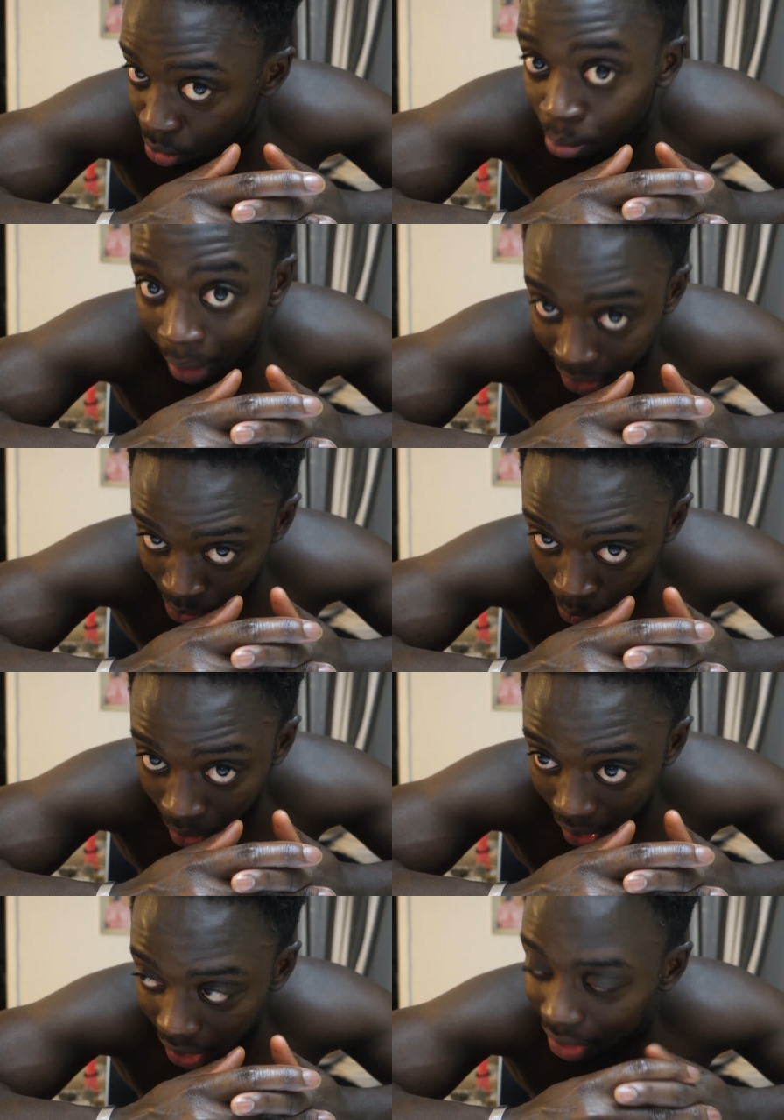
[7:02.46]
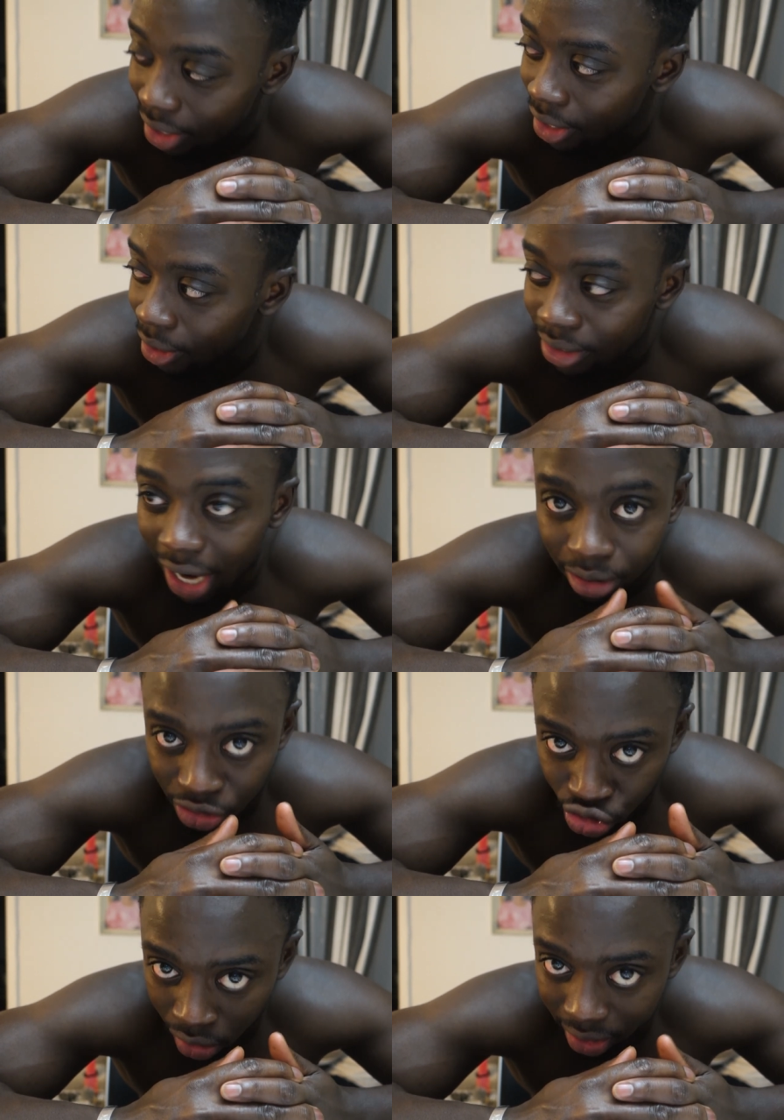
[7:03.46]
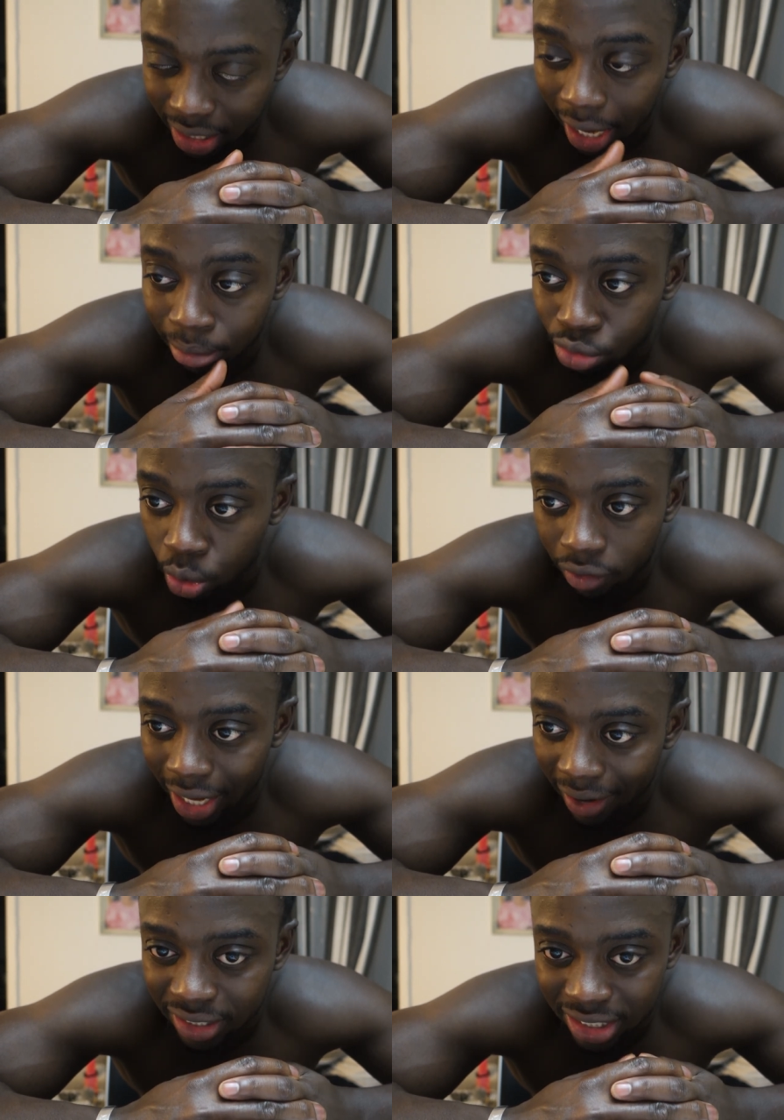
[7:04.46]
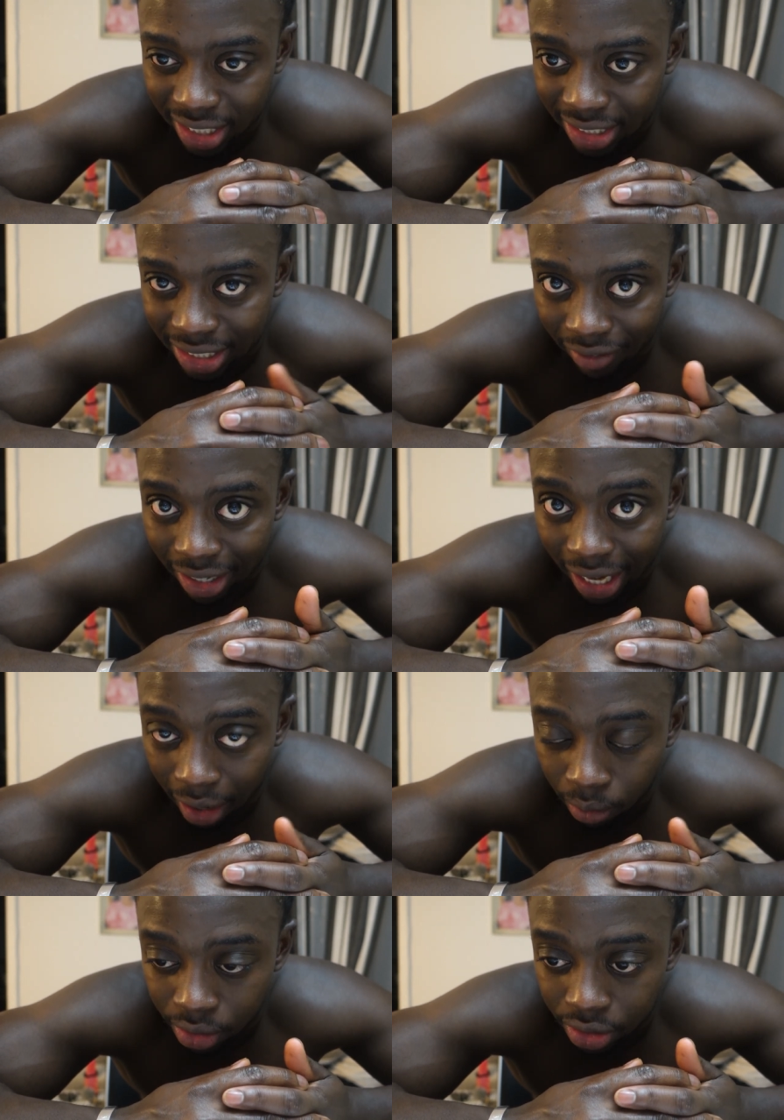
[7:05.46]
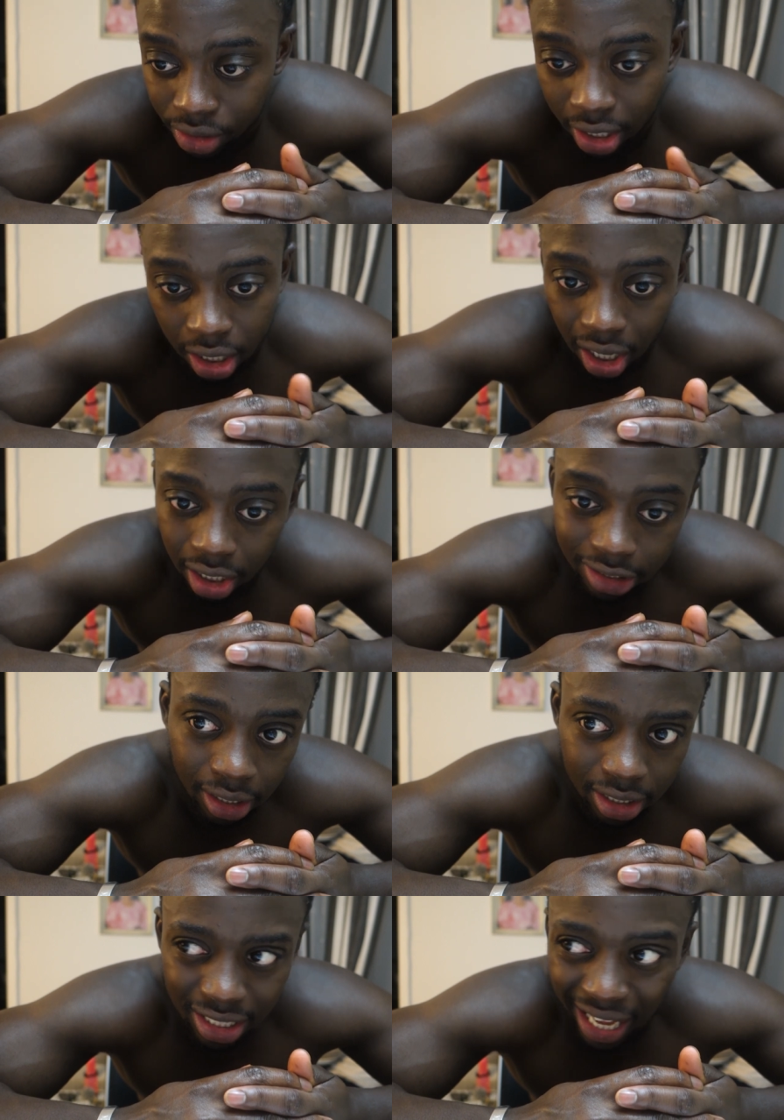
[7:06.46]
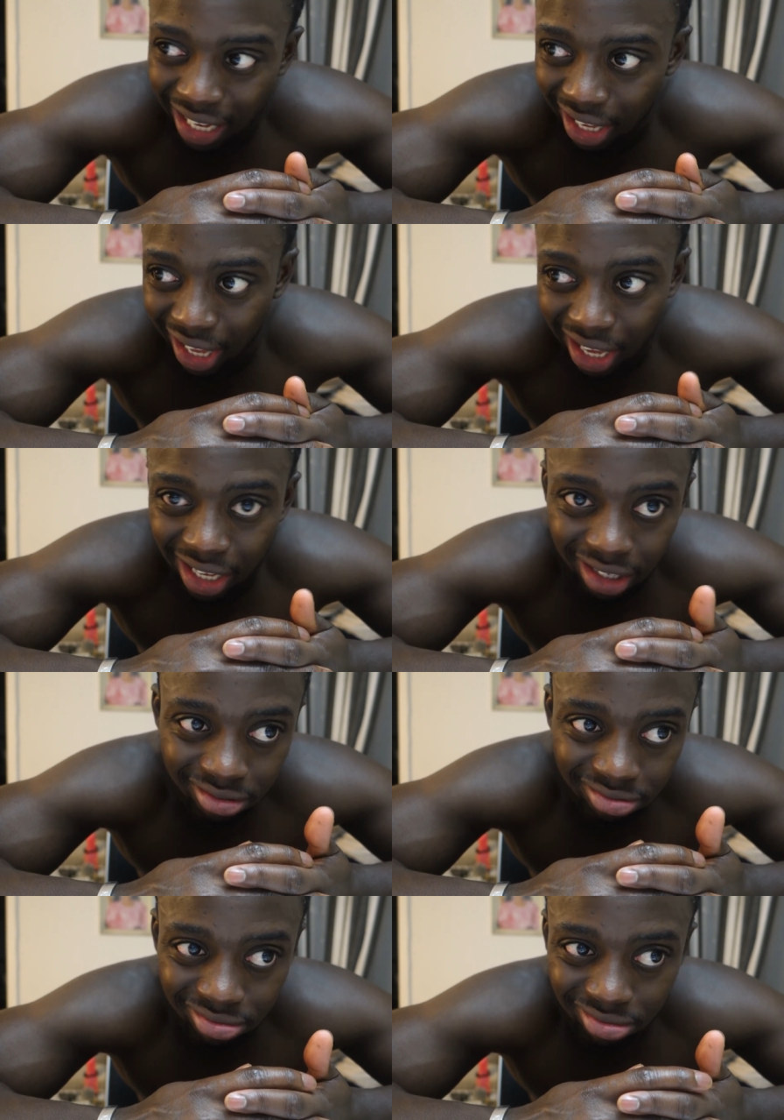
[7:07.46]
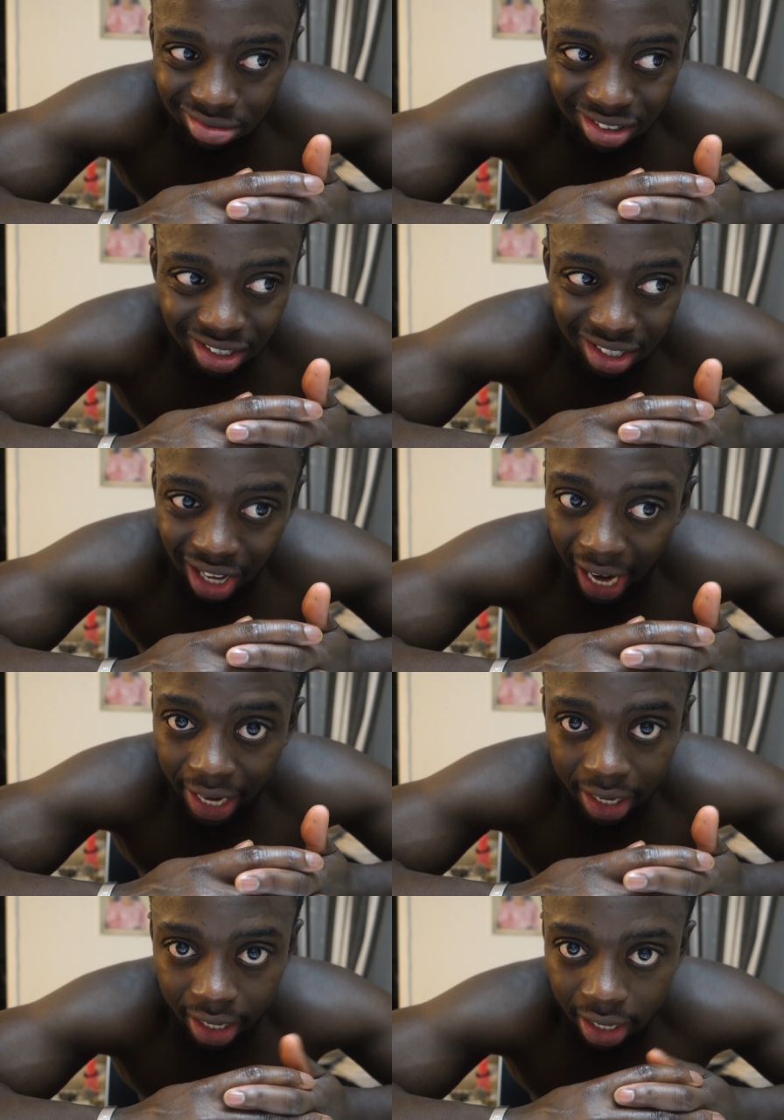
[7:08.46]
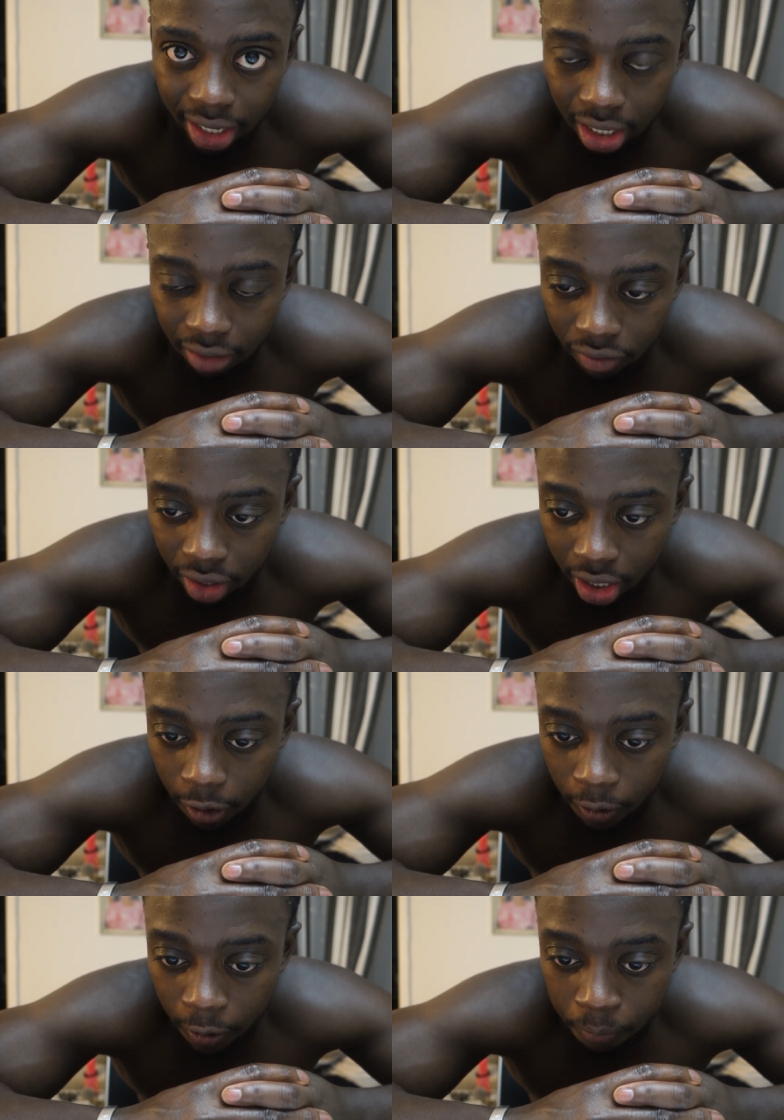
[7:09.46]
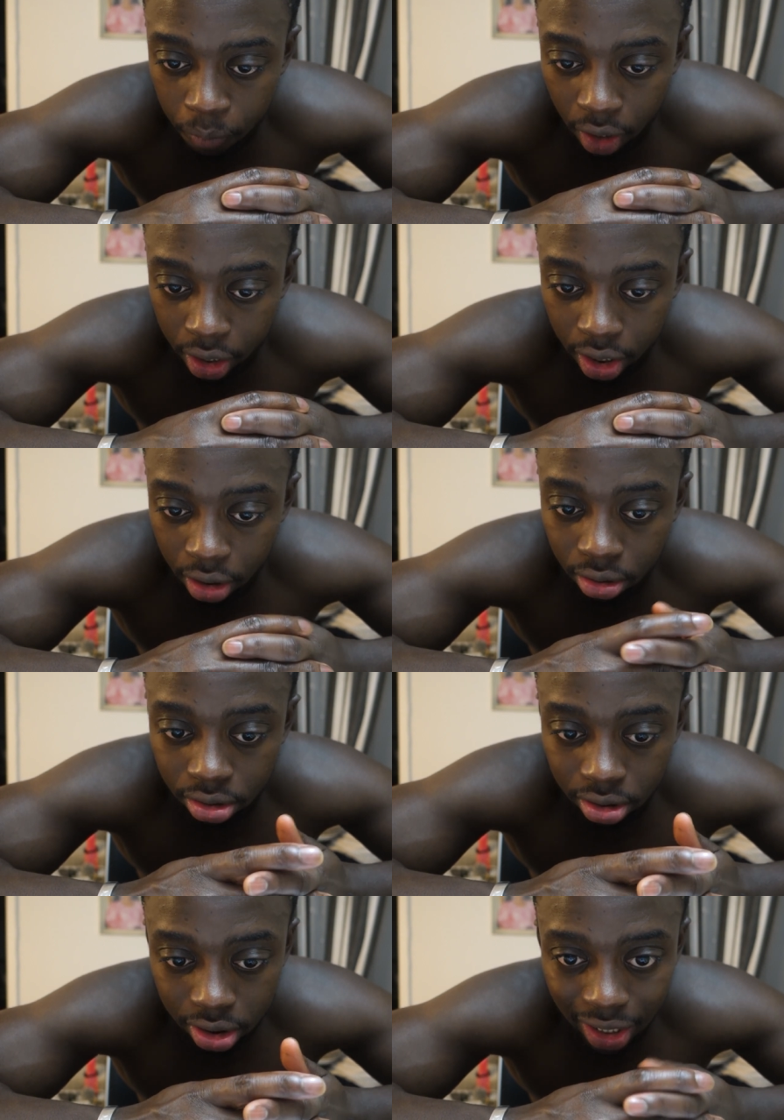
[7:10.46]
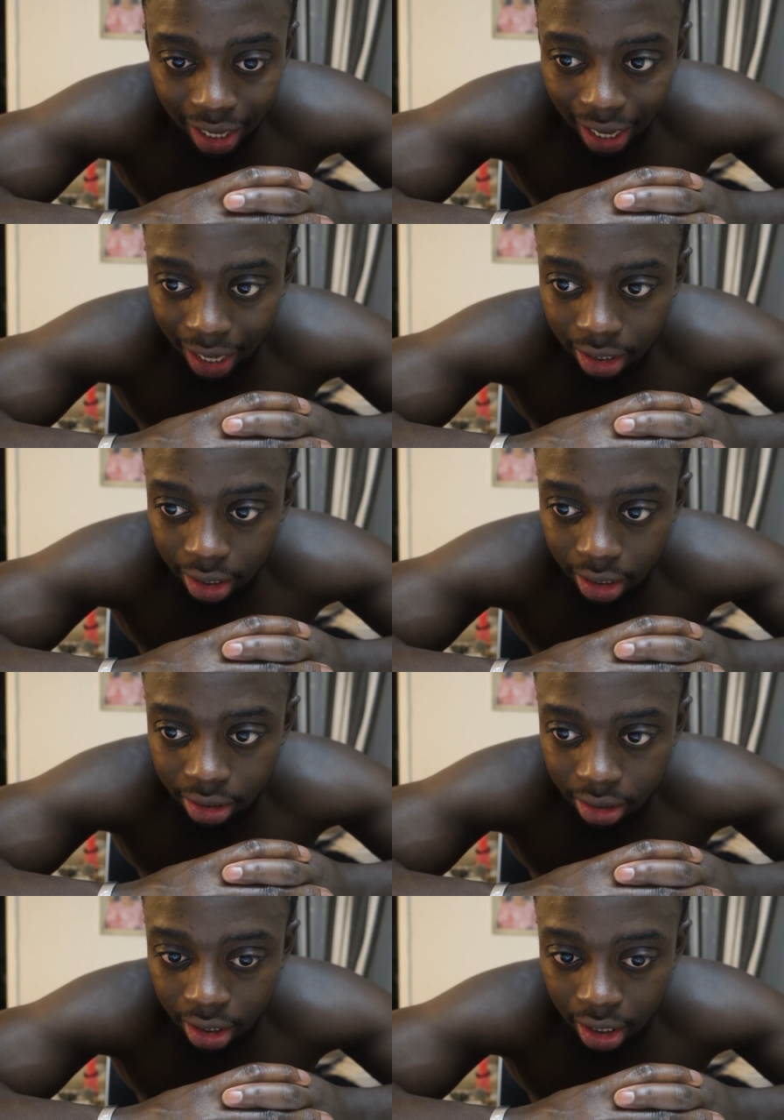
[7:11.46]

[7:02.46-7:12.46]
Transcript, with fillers: back to work. You know, now it's drawing time, draw for like six, seven hours until it's like eight, nine in the evening. You know, take like a